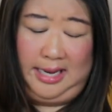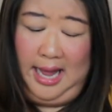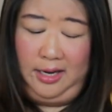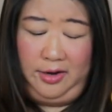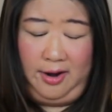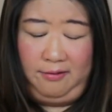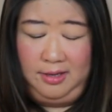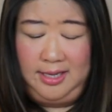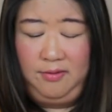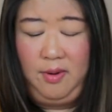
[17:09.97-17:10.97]
Yeah, your
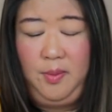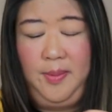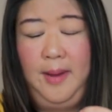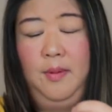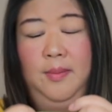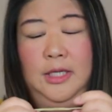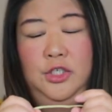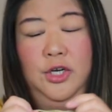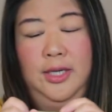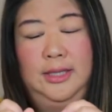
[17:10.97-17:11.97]
everyday rubber band, but make
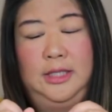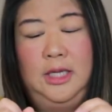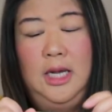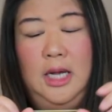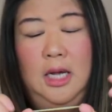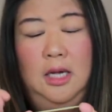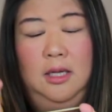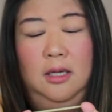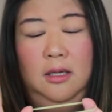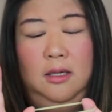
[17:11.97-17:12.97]
sure it's
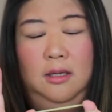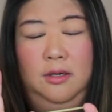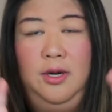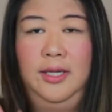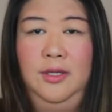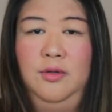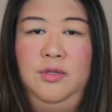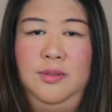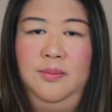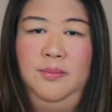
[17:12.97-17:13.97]
not
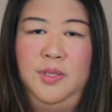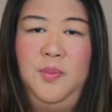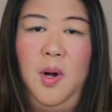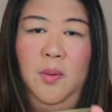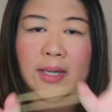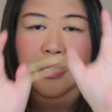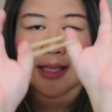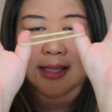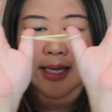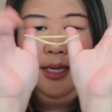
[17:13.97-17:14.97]
those small ones.
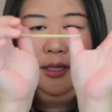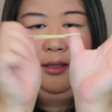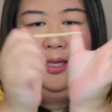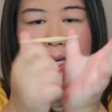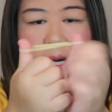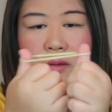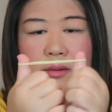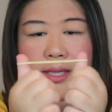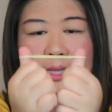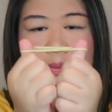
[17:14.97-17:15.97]
It's like, you know,
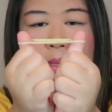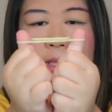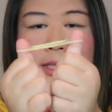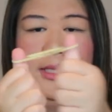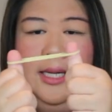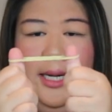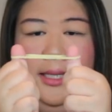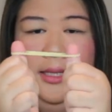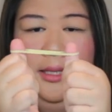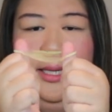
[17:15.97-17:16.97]
it's about this
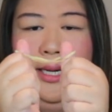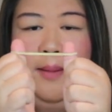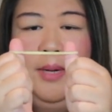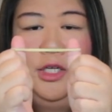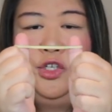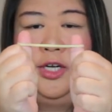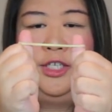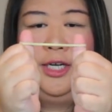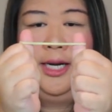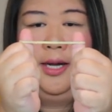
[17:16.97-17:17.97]
size. Like, I'm not
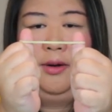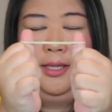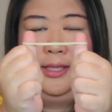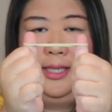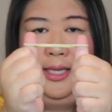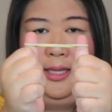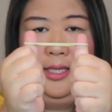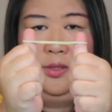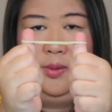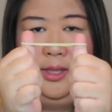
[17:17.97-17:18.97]
stretching it out. It's like
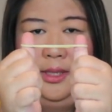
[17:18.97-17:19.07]
these ones.